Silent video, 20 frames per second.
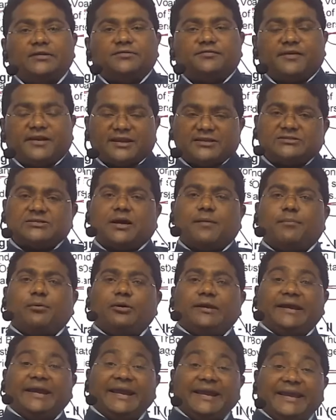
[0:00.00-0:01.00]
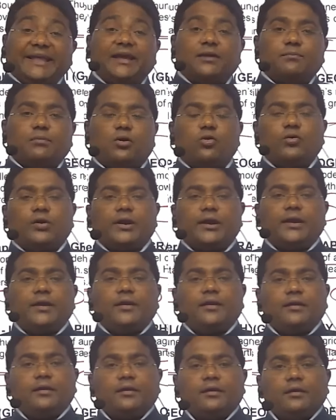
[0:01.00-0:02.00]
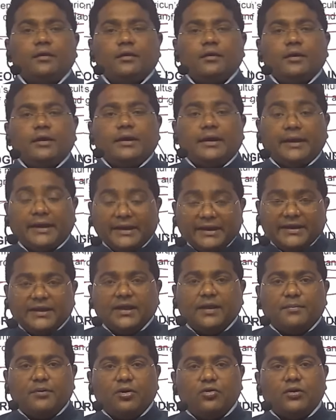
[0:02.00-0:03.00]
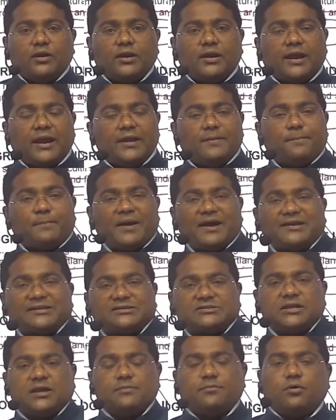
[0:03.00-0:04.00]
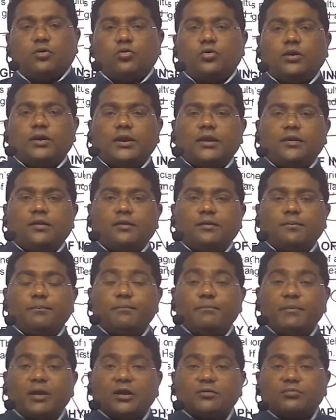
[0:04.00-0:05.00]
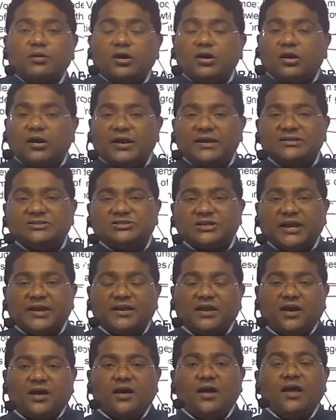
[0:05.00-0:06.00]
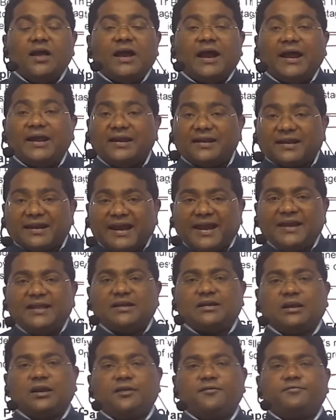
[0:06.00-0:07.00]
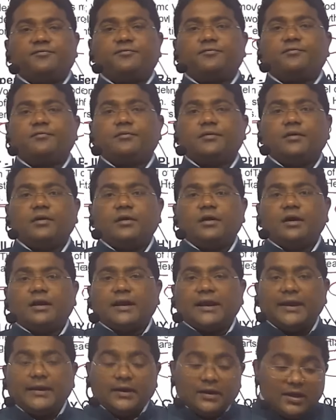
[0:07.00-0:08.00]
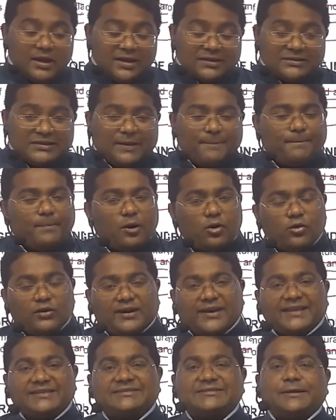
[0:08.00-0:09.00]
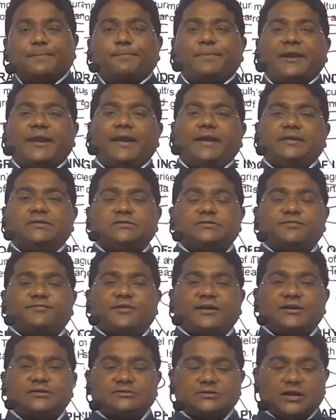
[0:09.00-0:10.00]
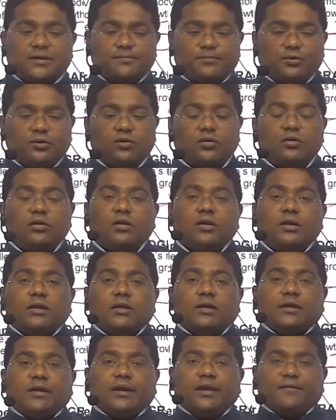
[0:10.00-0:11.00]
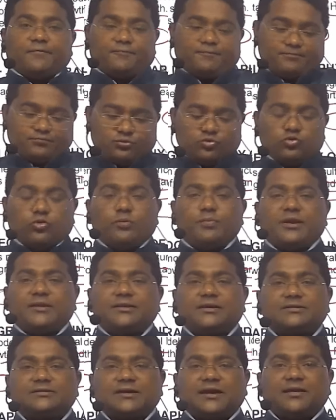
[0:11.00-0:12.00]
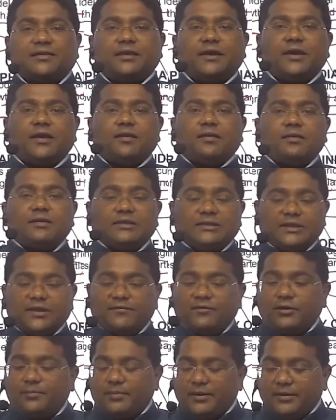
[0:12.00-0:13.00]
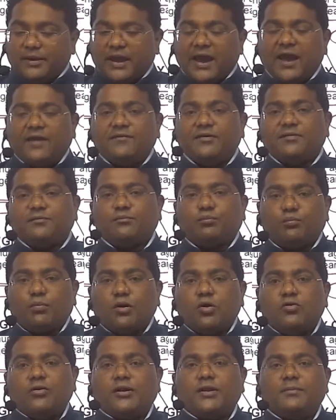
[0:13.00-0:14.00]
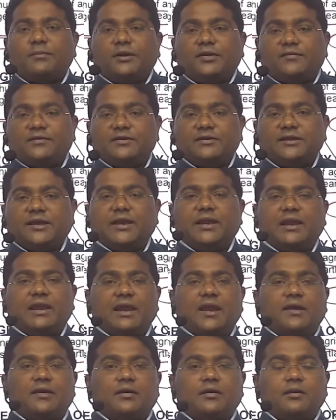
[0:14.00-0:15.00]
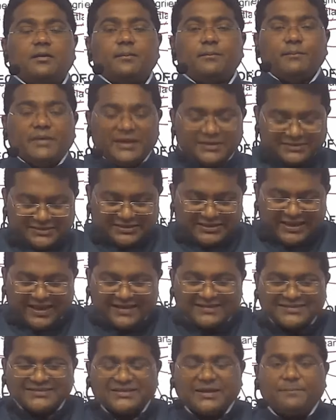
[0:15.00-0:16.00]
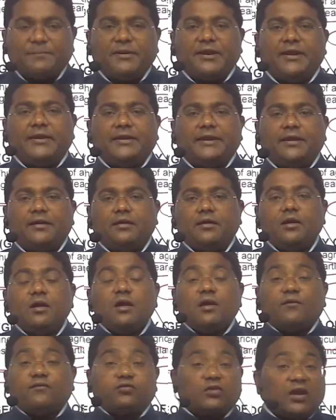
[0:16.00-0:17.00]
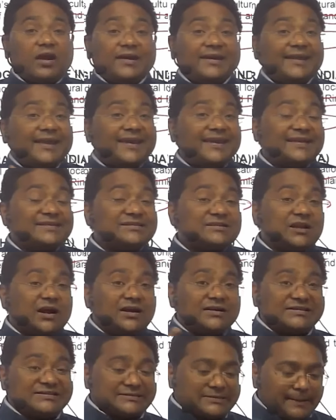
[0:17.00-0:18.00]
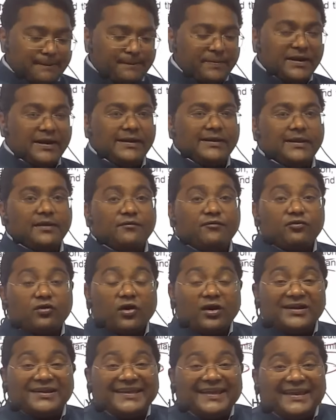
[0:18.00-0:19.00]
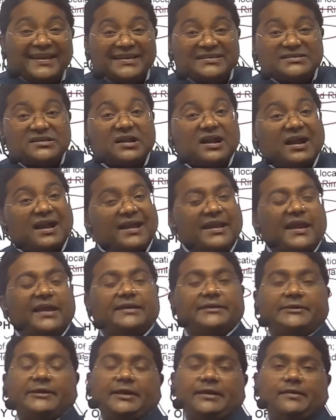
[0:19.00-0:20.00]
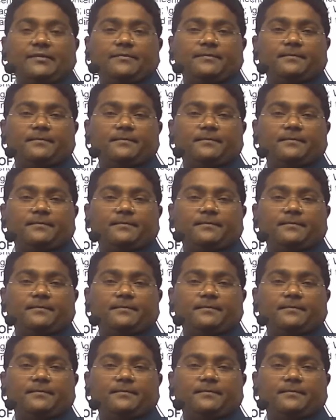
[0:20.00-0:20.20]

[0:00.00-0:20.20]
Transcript: For example, Indian boundary, India boundary and Pakistan boundary. McMahon line, China and Radcliffe, right? The boundary separates. For example, if two brothers are there, they will be having boundary between their land. Means they are separating. Frontier is not separating. Frontier is connecting.